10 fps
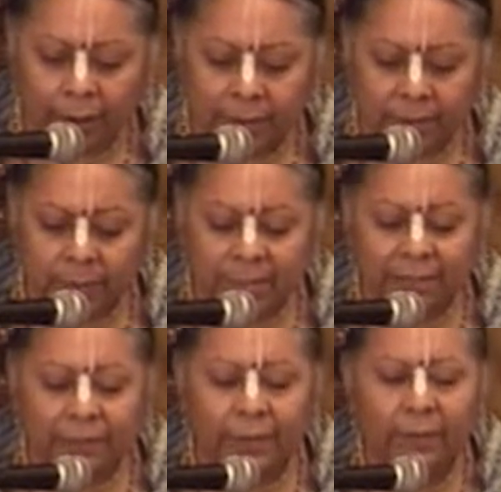
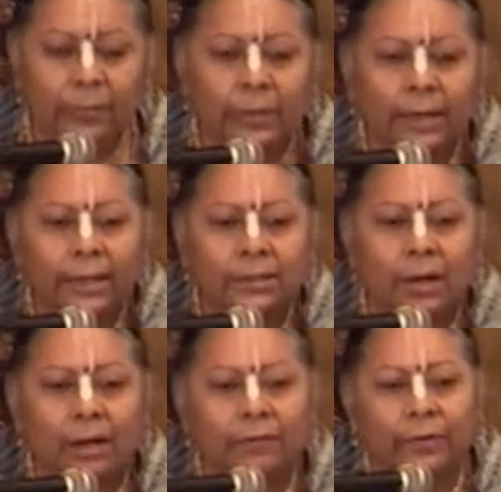specifically would like to
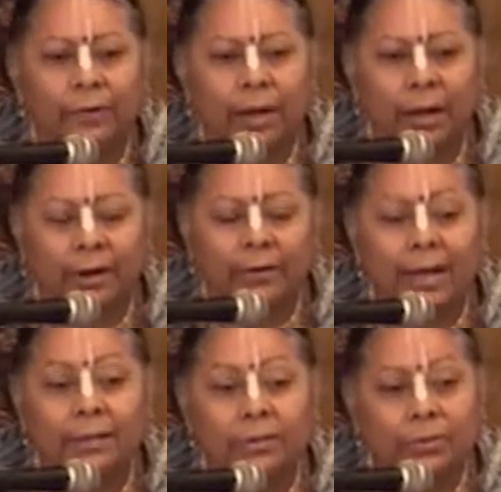offer our
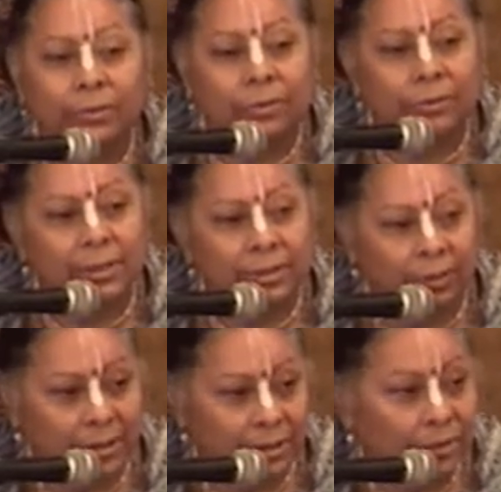gratitude to His
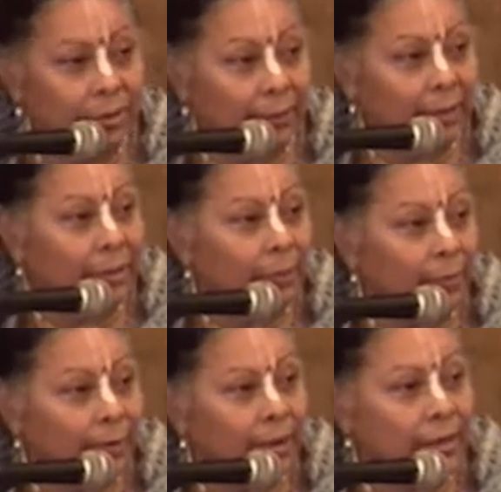Holiness Srila Radhanath
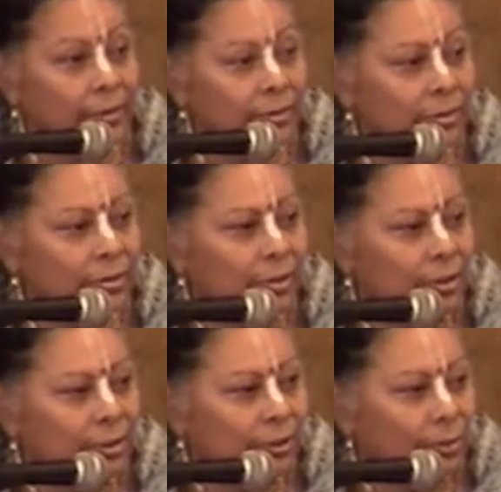Maharaj,
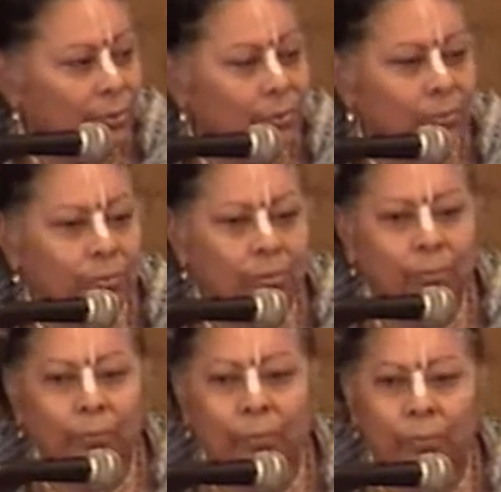who
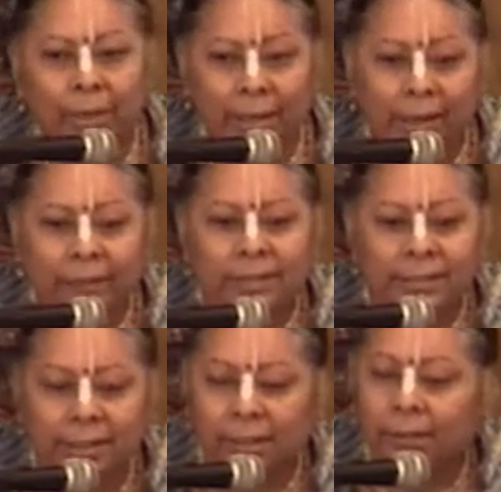we have
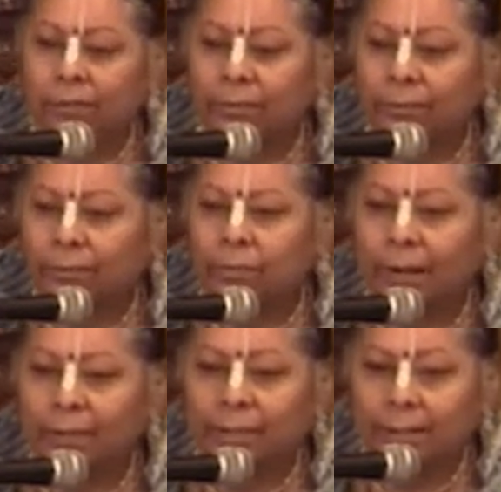seen
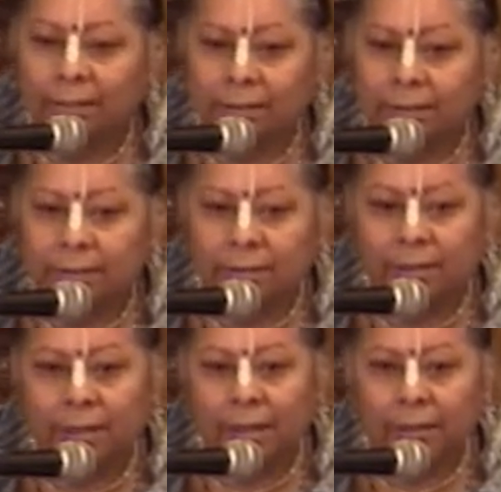throughout the years,
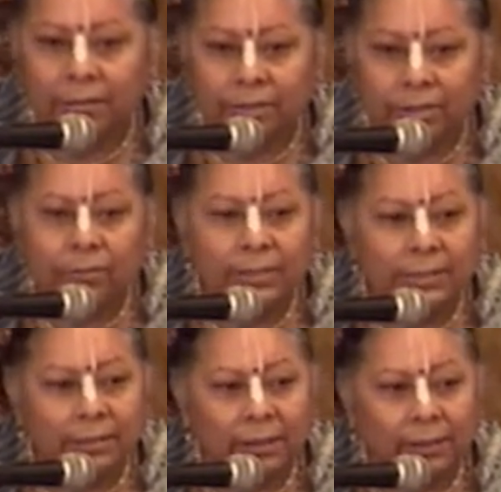not just
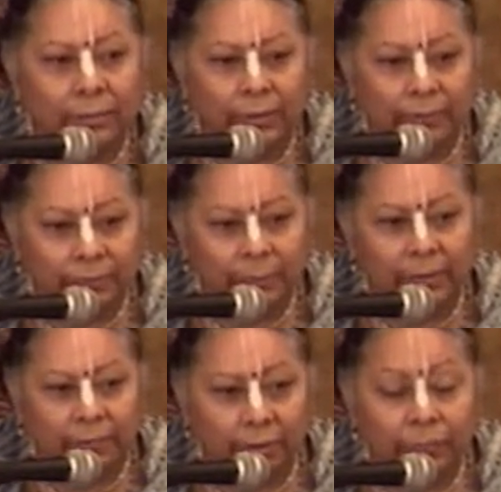recently. We've been
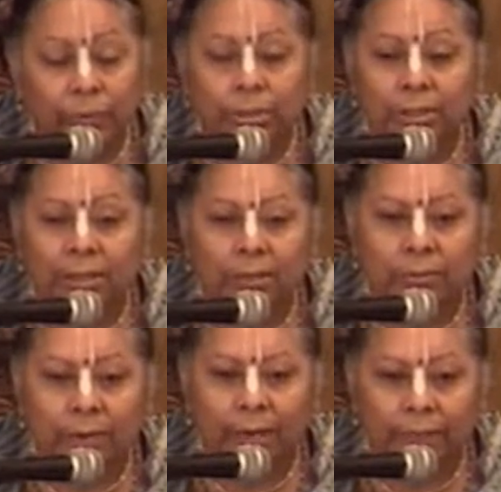very fortunate
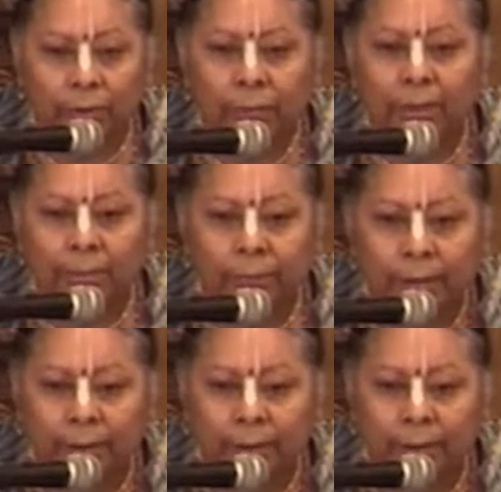to have known him